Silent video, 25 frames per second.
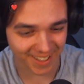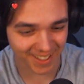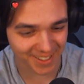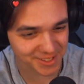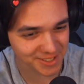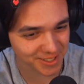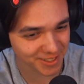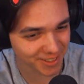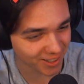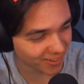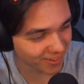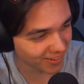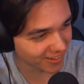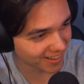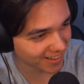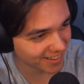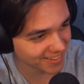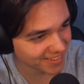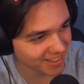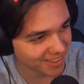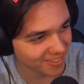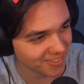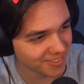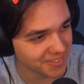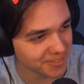How's it going,
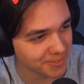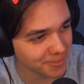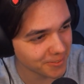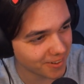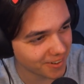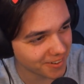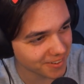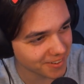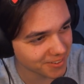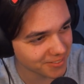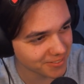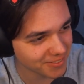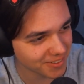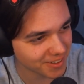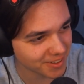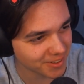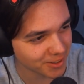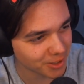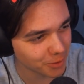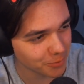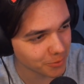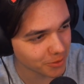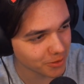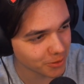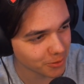RW? Welcome, man.
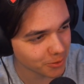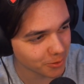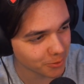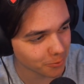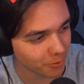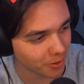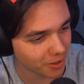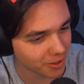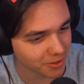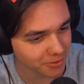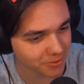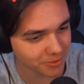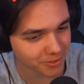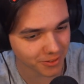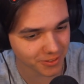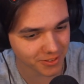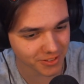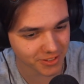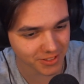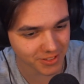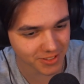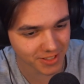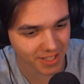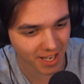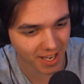Hope you're doing wonderful
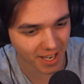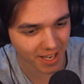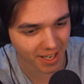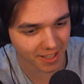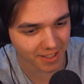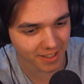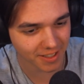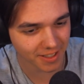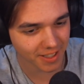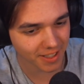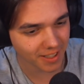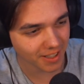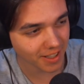today.